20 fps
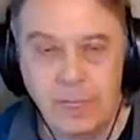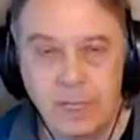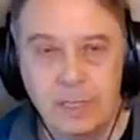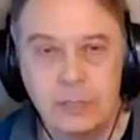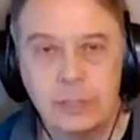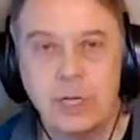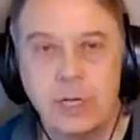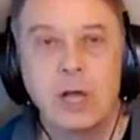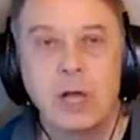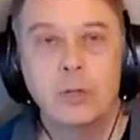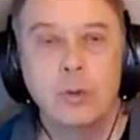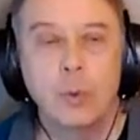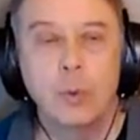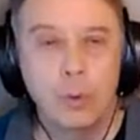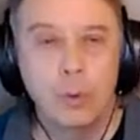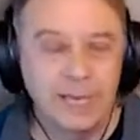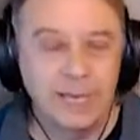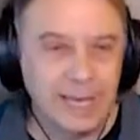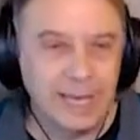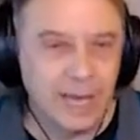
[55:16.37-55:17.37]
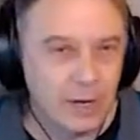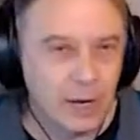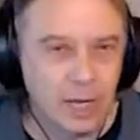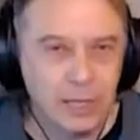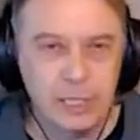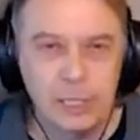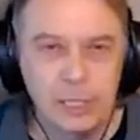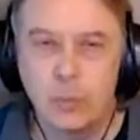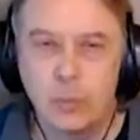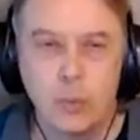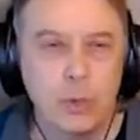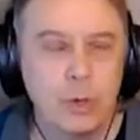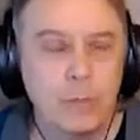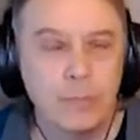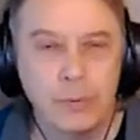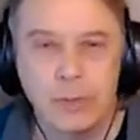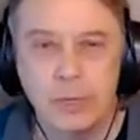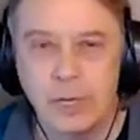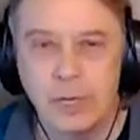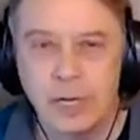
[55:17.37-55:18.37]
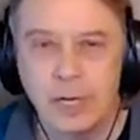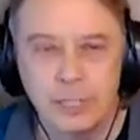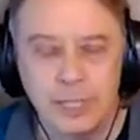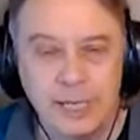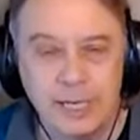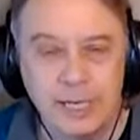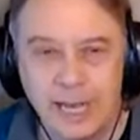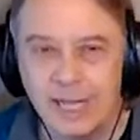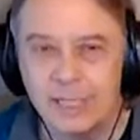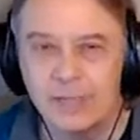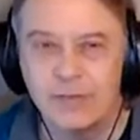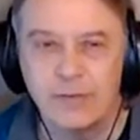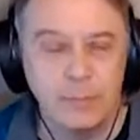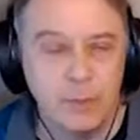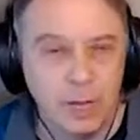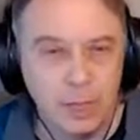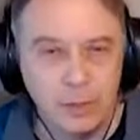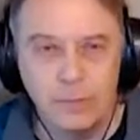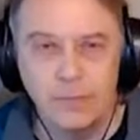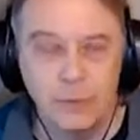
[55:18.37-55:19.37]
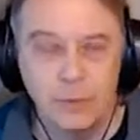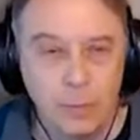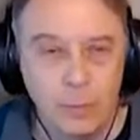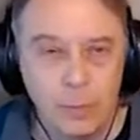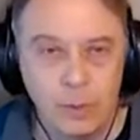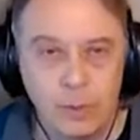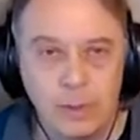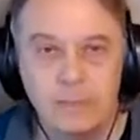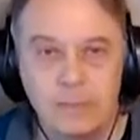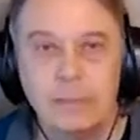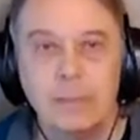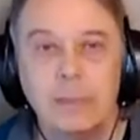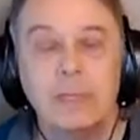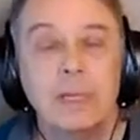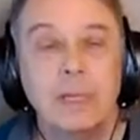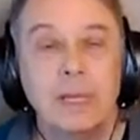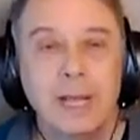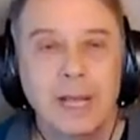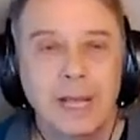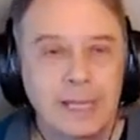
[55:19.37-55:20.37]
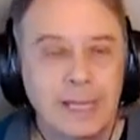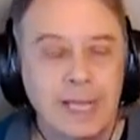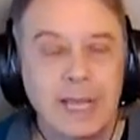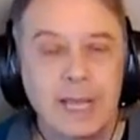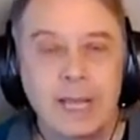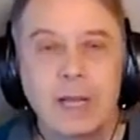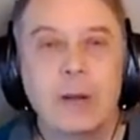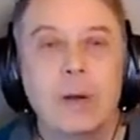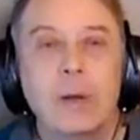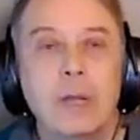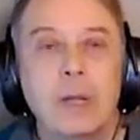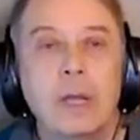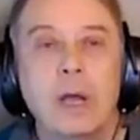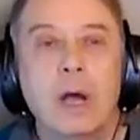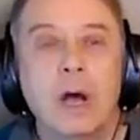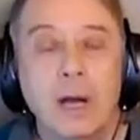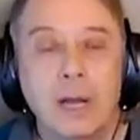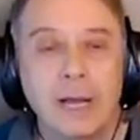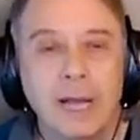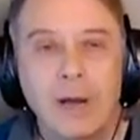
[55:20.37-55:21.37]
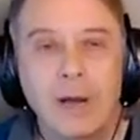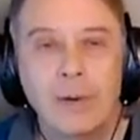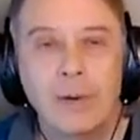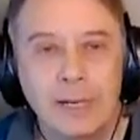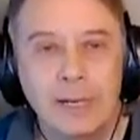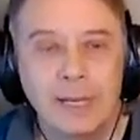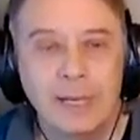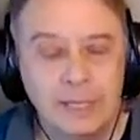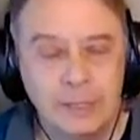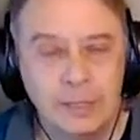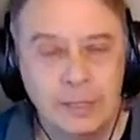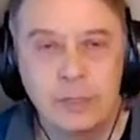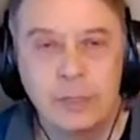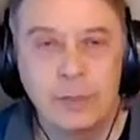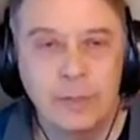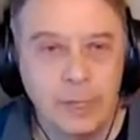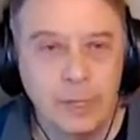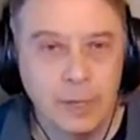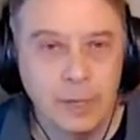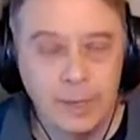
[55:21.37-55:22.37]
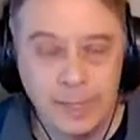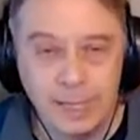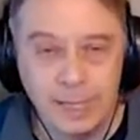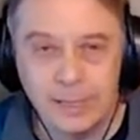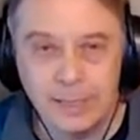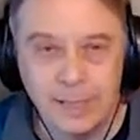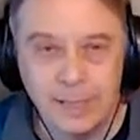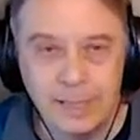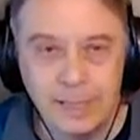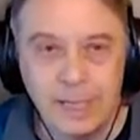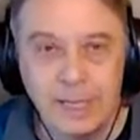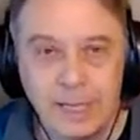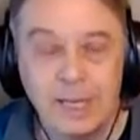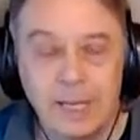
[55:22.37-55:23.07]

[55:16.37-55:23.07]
He got all these world percussion cats from all over the world, and they hung out in his studio in England,